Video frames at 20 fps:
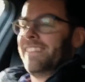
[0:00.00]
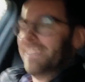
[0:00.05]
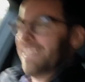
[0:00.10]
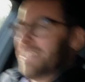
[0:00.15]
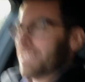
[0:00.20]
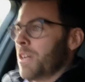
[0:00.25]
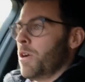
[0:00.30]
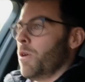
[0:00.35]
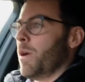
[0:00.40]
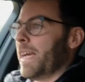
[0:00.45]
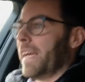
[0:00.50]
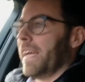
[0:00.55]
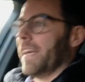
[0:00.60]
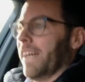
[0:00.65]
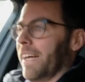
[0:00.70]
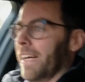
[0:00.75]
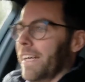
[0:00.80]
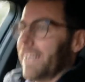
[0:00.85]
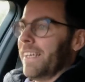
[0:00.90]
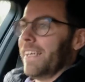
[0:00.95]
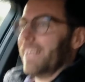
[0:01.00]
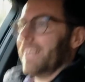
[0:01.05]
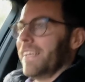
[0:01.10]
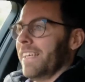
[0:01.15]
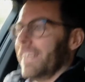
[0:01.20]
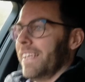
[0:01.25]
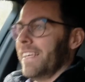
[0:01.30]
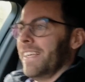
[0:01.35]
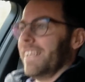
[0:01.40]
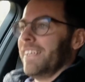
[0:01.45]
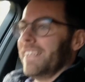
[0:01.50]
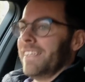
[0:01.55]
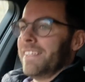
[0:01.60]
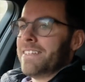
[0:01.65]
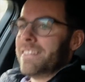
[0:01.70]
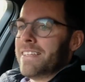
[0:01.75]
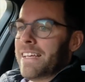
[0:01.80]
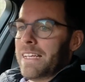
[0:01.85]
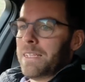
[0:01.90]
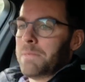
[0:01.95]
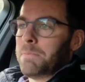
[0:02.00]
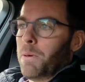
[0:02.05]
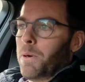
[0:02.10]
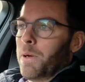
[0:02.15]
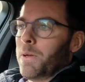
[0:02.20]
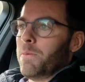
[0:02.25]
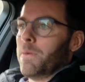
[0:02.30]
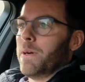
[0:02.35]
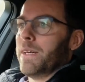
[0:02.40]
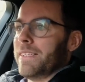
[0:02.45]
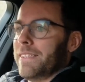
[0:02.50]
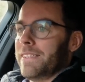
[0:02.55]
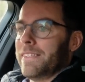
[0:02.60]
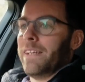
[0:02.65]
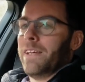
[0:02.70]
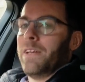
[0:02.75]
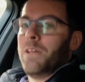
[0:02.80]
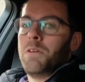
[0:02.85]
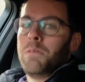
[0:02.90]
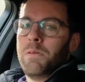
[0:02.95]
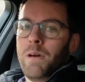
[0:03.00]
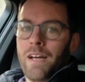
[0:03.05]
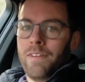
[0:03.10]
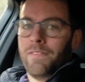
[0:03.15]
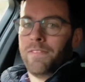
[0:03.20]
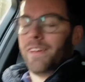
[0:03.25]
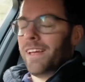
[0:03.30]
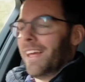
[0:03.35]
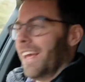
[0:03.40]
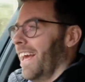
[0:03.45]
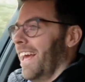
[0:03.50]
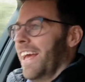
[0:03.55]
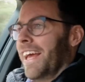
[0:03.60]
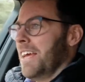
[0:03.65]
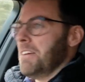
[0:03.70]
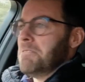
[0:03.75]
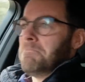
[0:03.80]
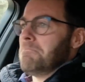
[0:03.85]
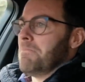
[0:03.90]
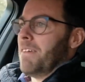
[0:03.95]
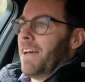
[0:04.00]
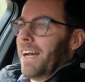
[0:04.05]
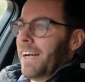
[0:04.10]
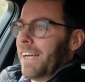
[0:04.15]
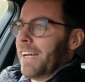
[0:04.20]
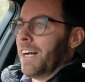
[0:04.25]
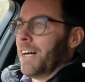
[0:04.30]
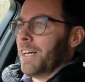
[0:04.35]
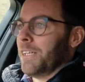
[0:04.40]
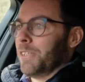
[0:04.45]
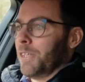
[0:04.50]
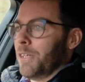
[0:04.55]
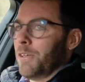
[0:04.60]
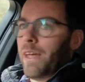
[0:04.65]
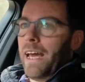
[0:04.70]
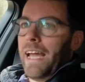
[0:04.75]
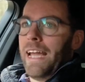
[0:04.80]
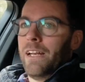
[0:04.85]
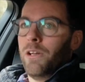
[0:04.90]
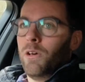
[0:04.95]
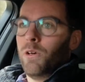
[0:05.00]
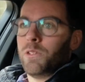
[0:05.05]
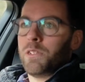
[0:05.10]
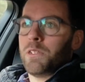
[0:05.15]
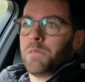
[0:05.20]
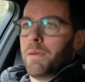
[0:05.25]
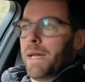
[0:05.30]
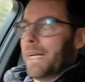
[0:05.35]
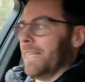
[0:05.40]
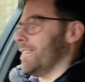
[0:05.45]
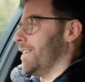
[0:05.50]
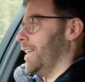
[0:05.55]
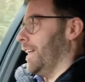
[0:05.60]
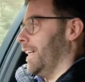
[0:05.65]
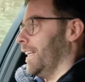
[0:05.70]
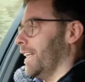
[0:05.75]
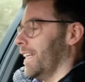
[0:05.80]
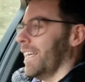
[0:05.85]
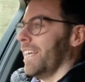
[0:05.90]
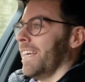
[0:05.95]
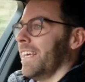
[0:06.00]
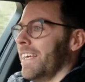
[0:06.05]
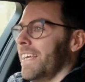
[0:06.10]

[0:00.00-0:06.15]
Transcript: It's quicker, 6.12. I can't do that. In automatic,